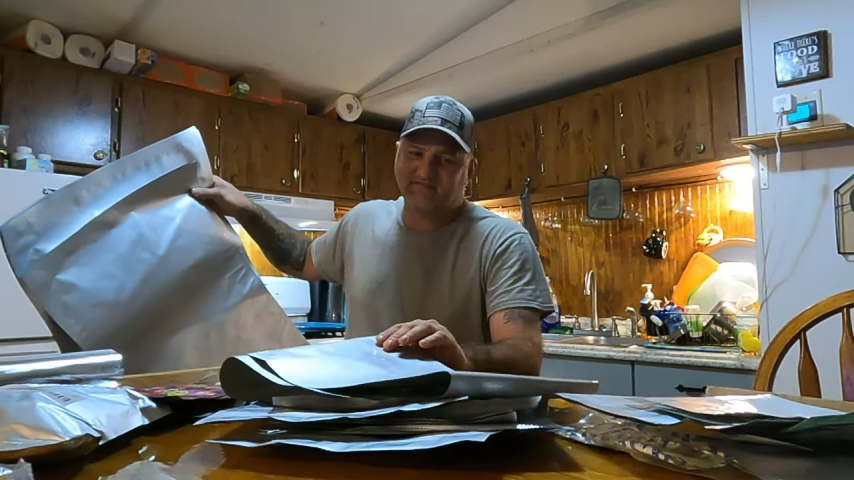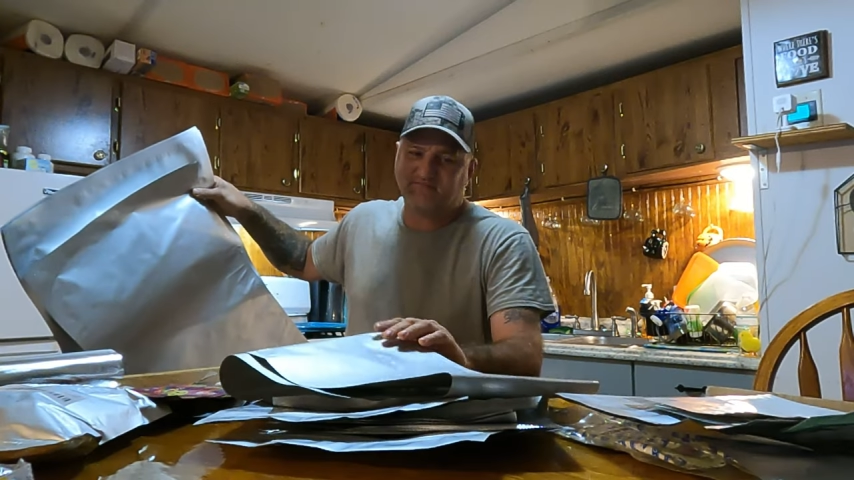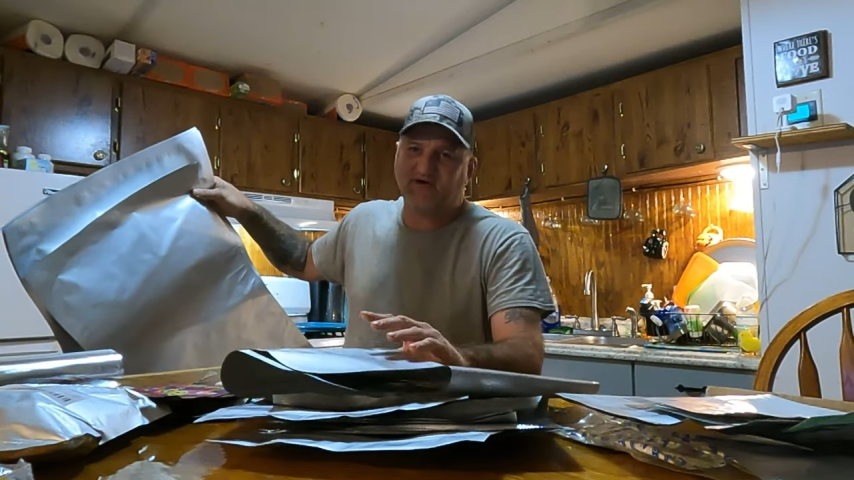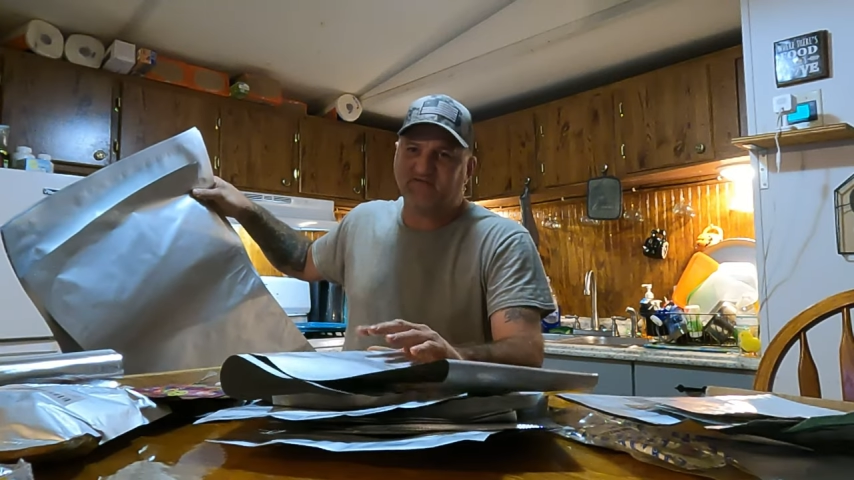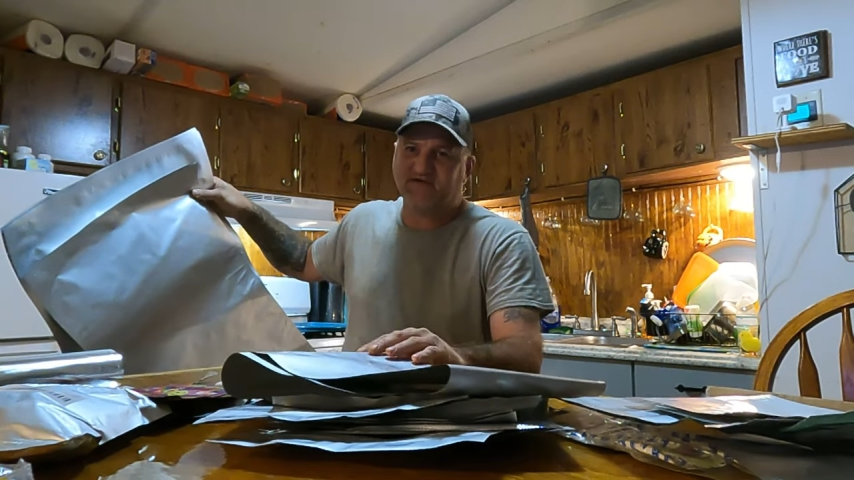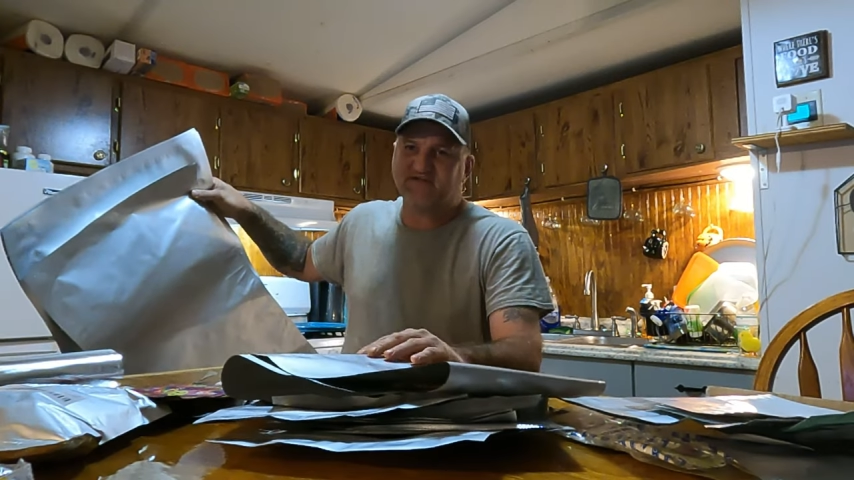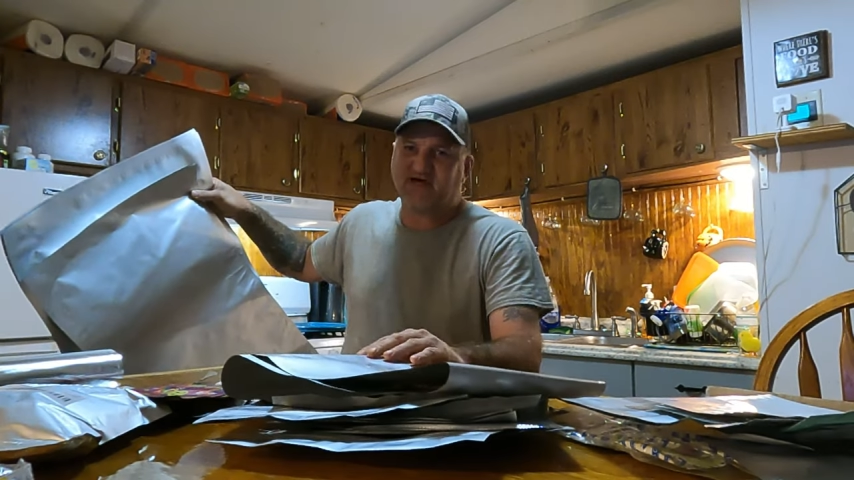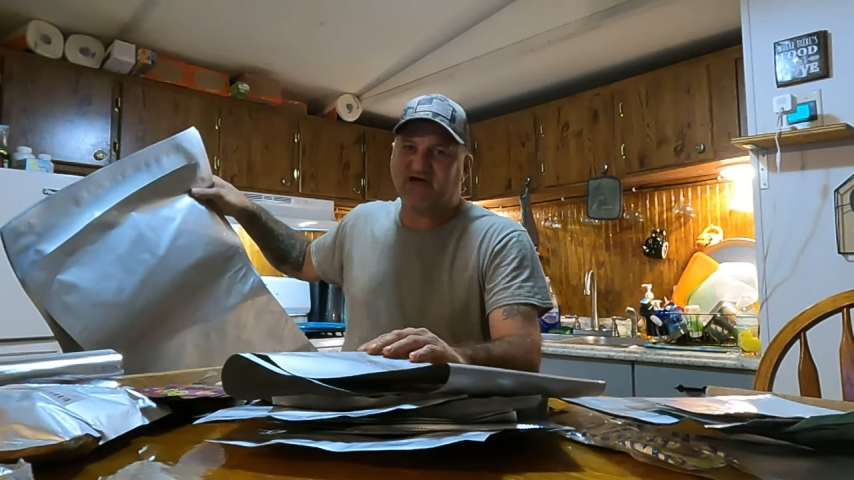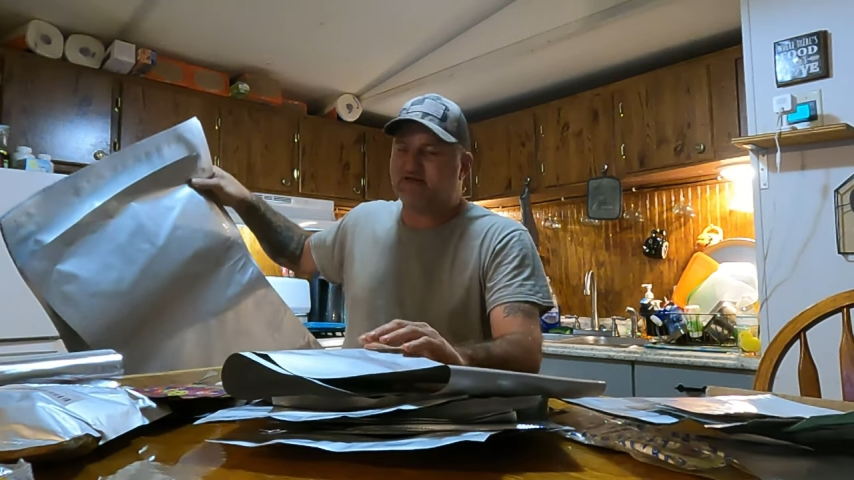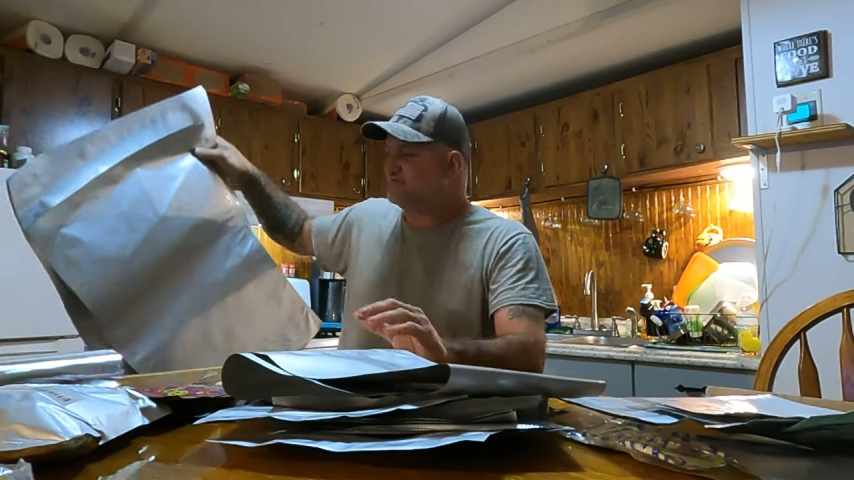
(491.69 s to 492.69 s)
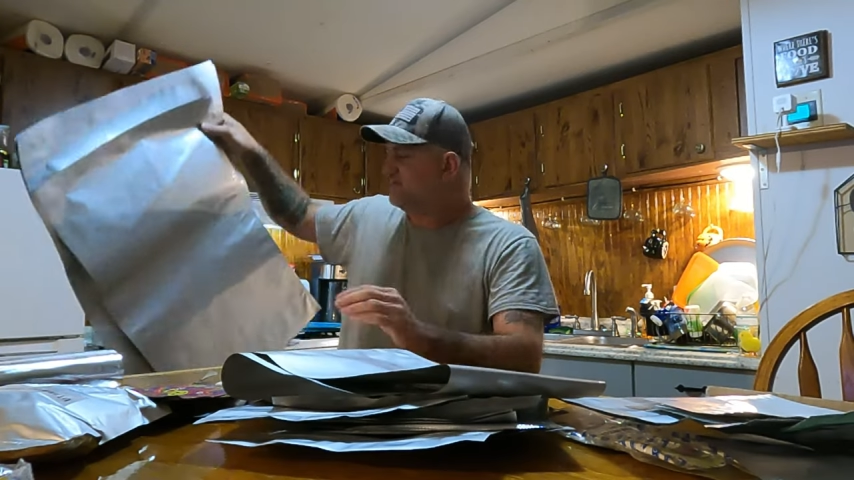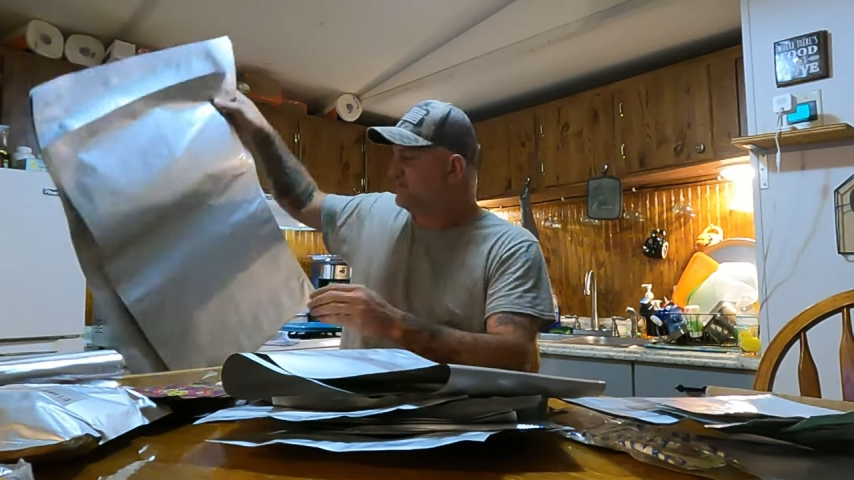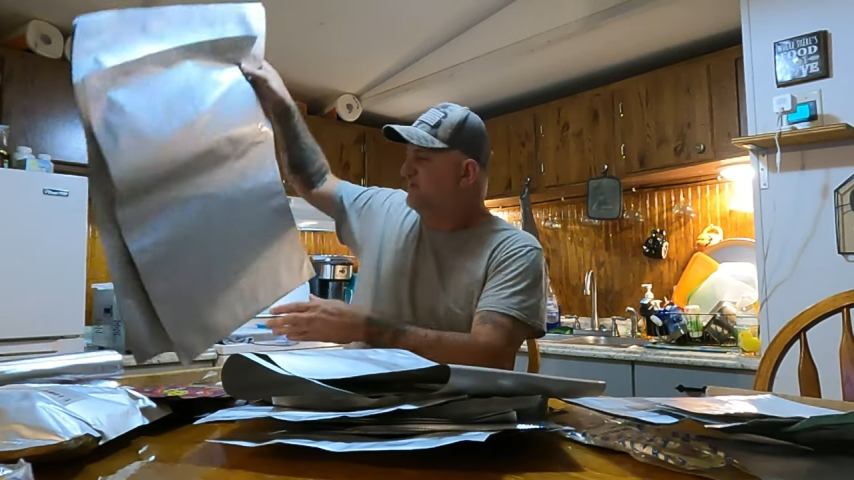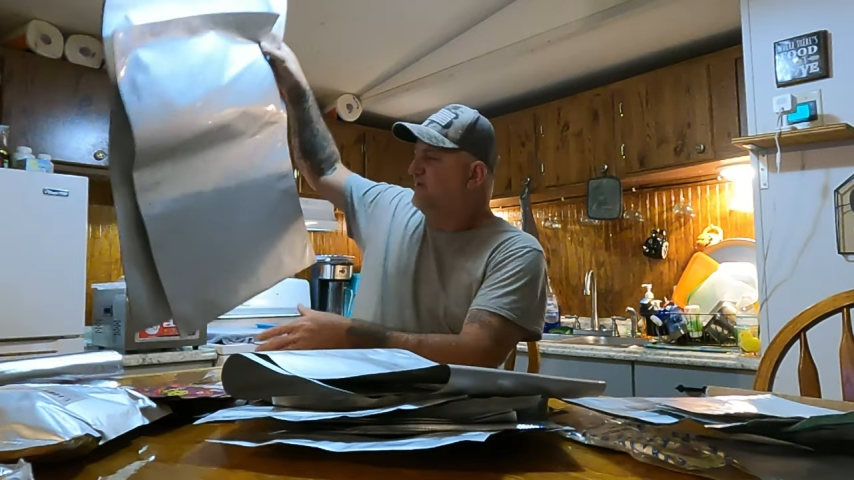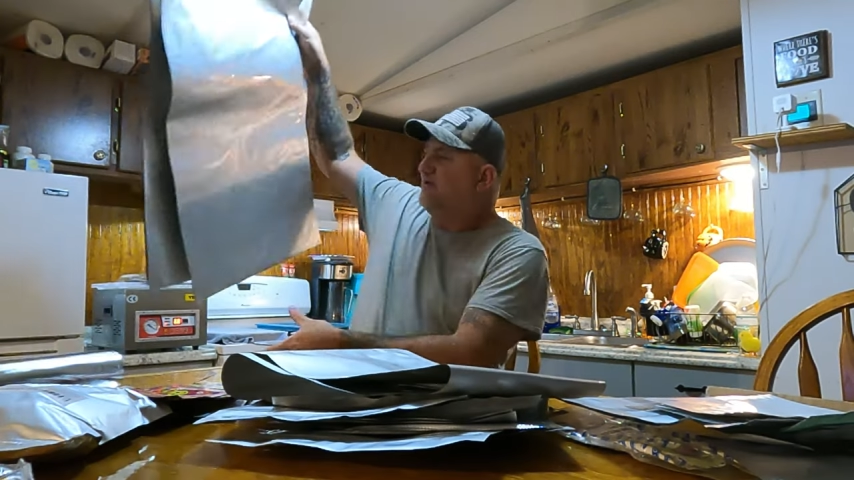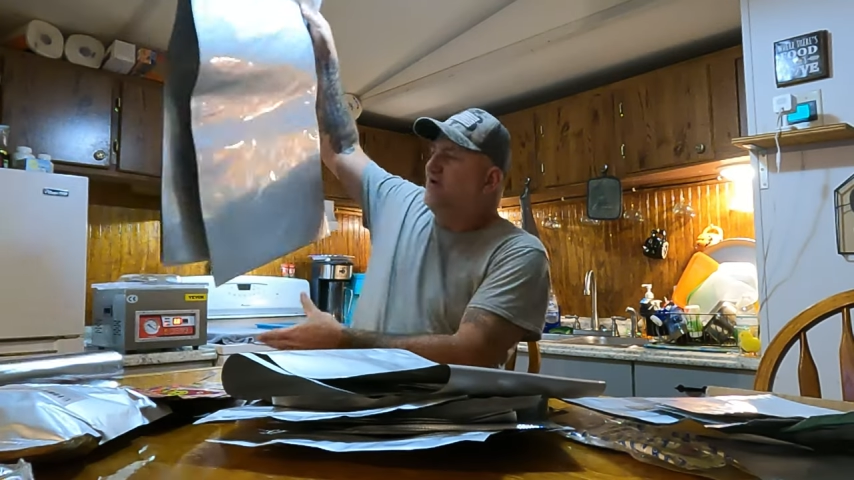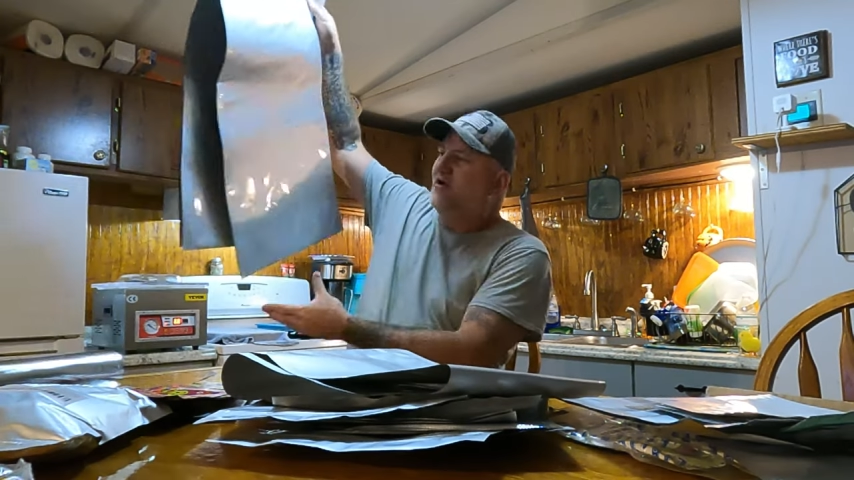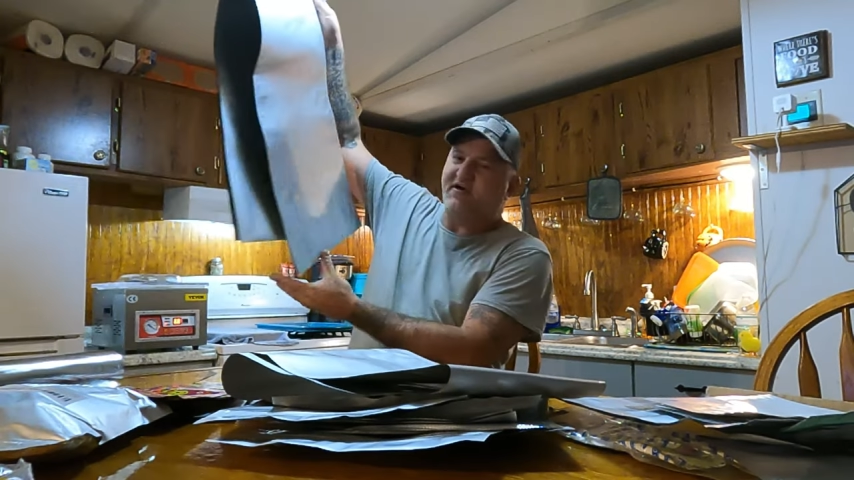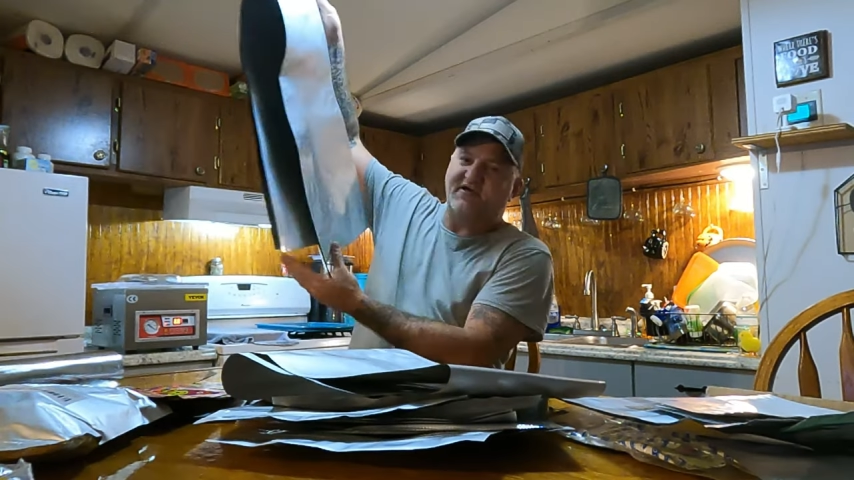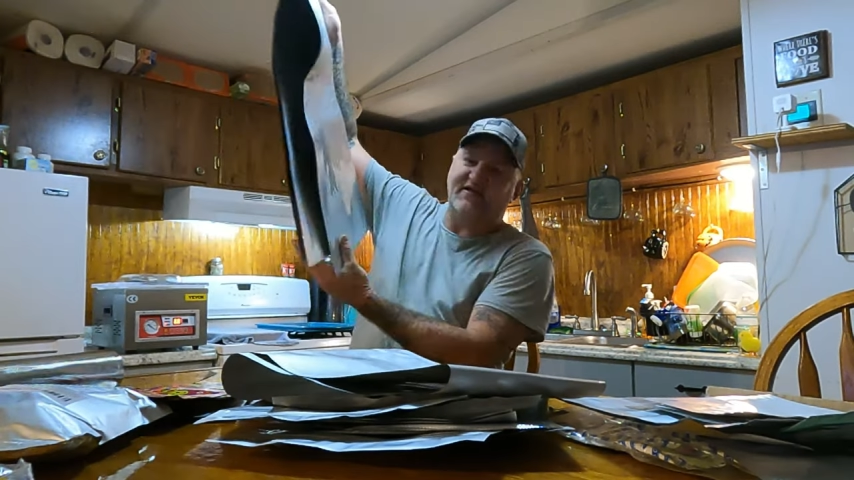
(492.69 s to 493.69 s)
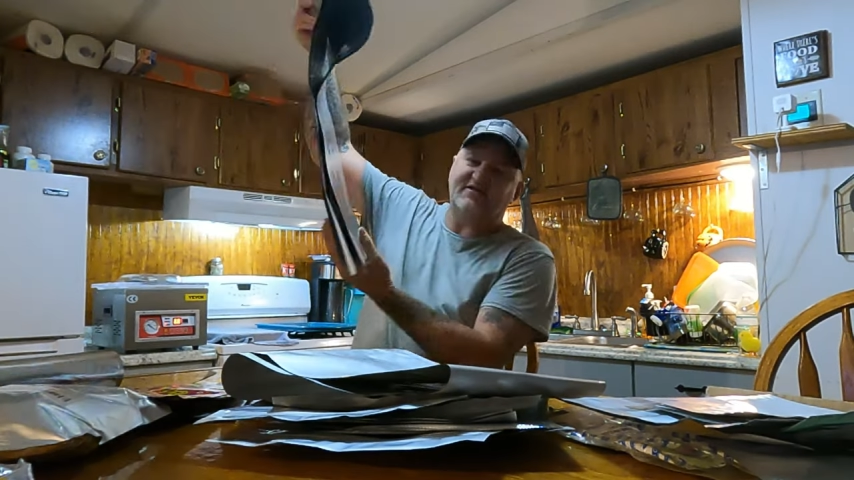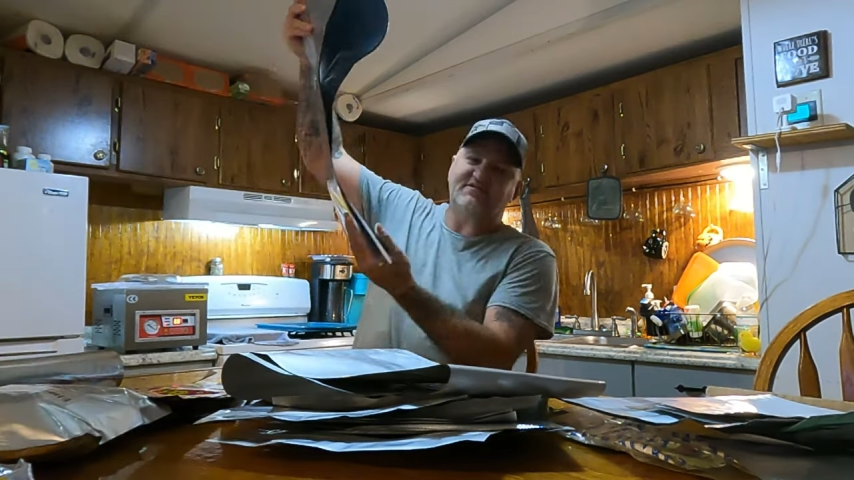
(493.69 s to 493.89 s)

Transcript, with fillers: perfect size. Okay, and then